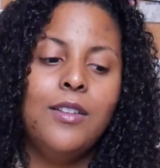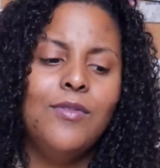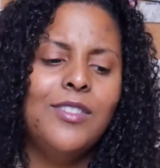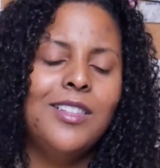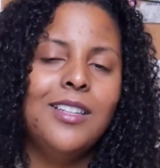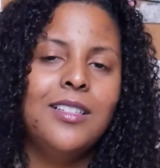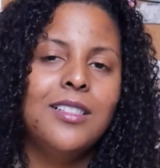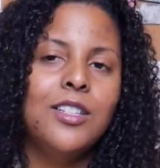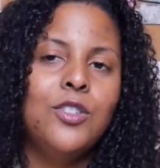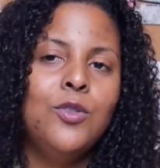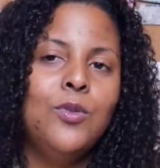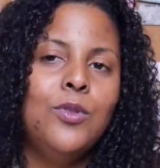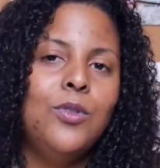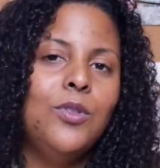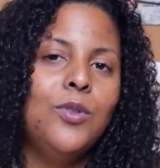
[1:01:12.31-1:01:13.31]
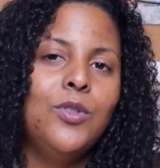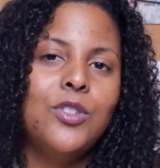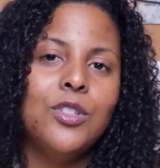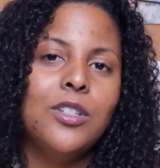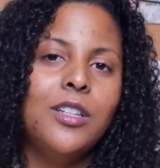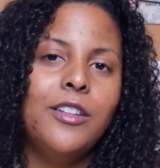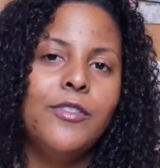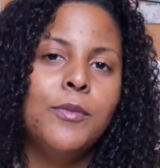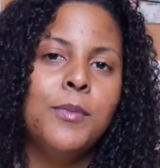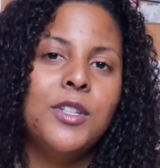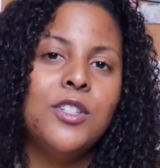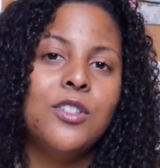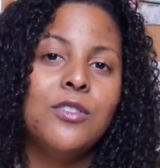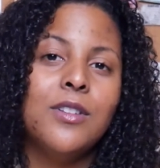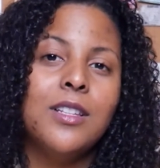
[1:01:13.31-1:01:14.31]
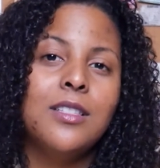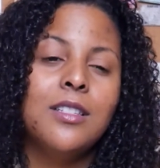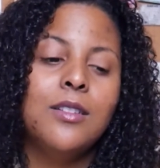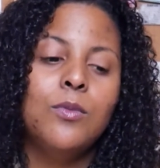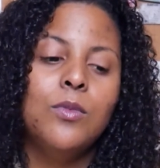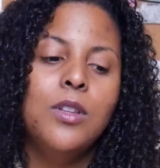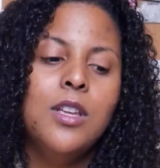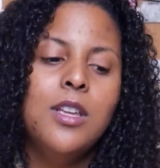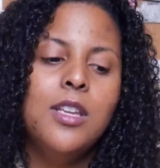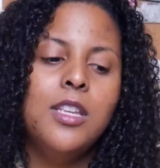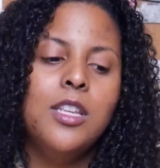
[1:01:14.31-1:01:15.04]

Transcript: even things that you knew you shouldn't even be stressing.